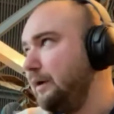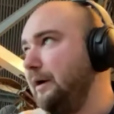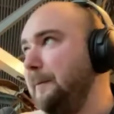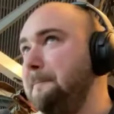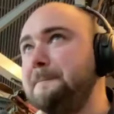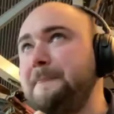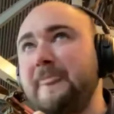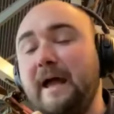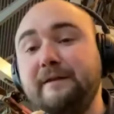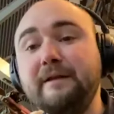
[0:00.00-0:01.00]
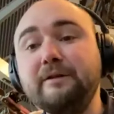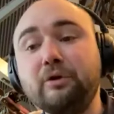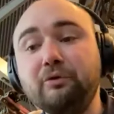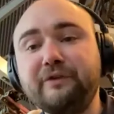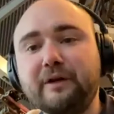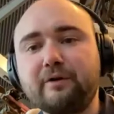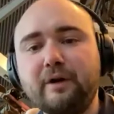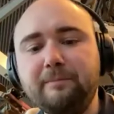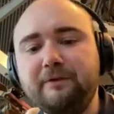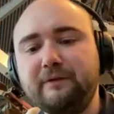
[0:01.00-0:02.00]
um, and then those are
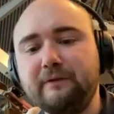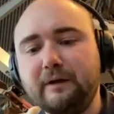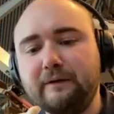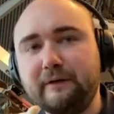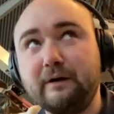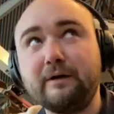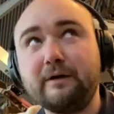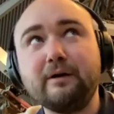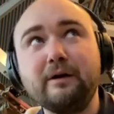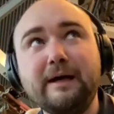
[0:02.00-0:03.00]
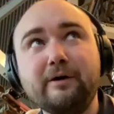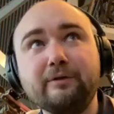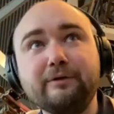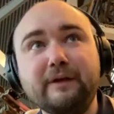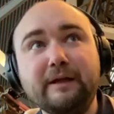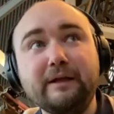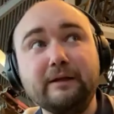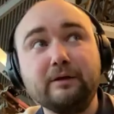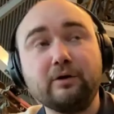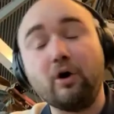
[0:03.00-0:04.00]
grapes that are allowed
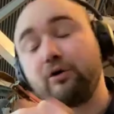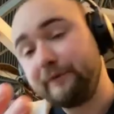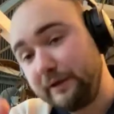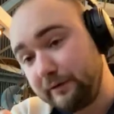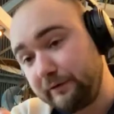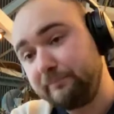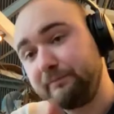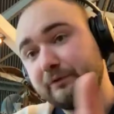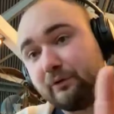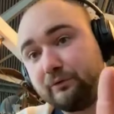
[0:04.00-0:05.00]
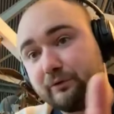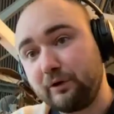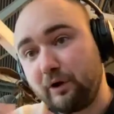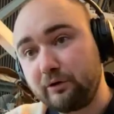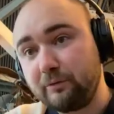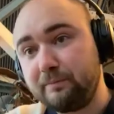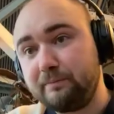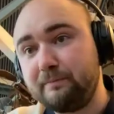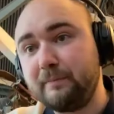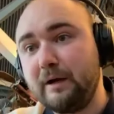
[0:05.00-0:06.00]
in Grand Cru vineyards. So the Grand Cru
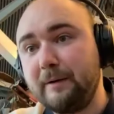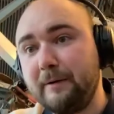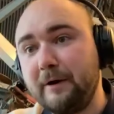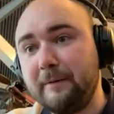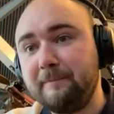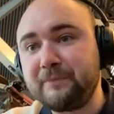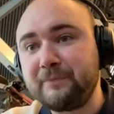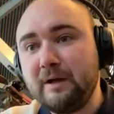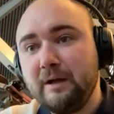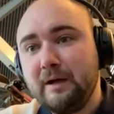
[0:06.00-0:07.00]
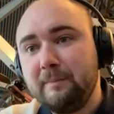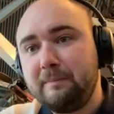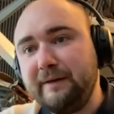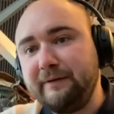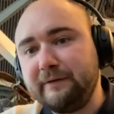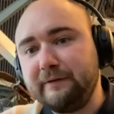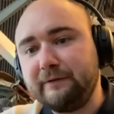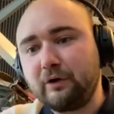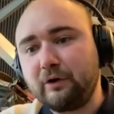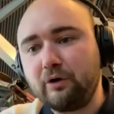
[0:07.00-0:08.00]
uh, um, places,
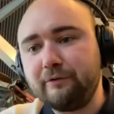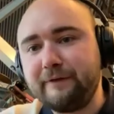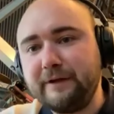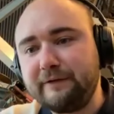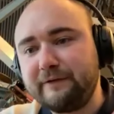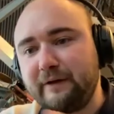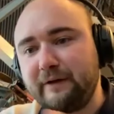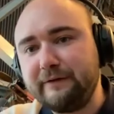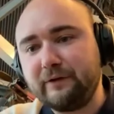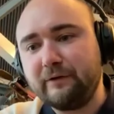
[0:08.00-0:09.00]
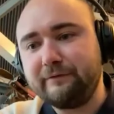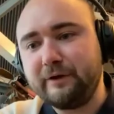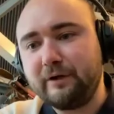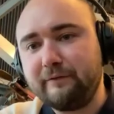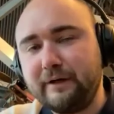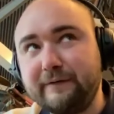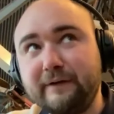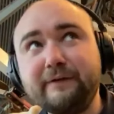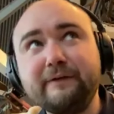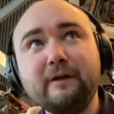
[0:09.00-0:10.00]
the Grand Cru vineyard sites of, uh, of
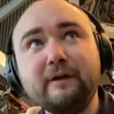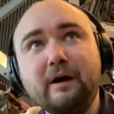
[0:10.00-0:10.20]
Alsace